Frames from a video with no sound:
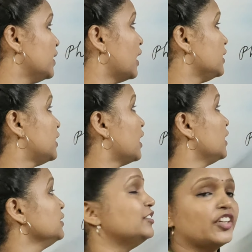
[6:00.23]
that
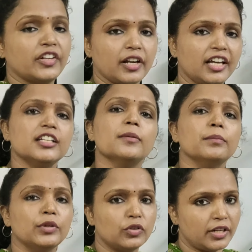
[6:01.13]
can generate
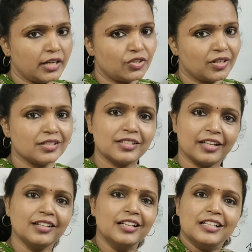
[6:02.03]
mutations
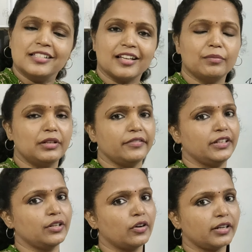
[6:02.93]
in some
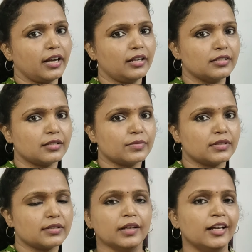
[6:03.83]
living
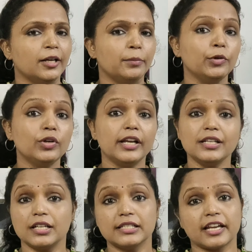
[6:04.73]
organisms.
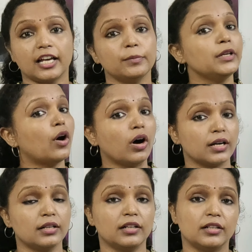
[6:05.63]
Mutations can be
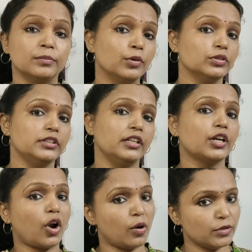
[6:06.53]
occurred both in
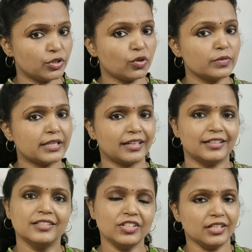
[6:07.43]
chromosomes and
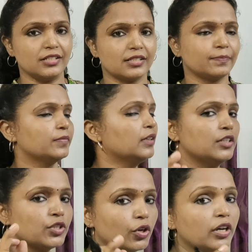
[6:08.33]
genes.
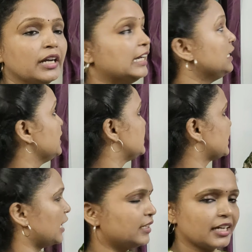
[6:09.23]
So, it is
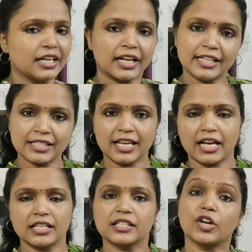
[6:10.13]
categorized
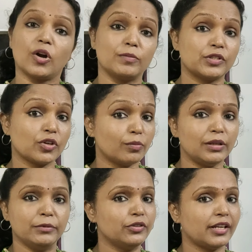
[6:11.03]
as chromosomal
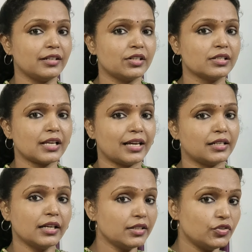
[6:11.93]
mutations and
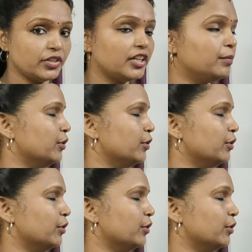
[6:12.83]
gene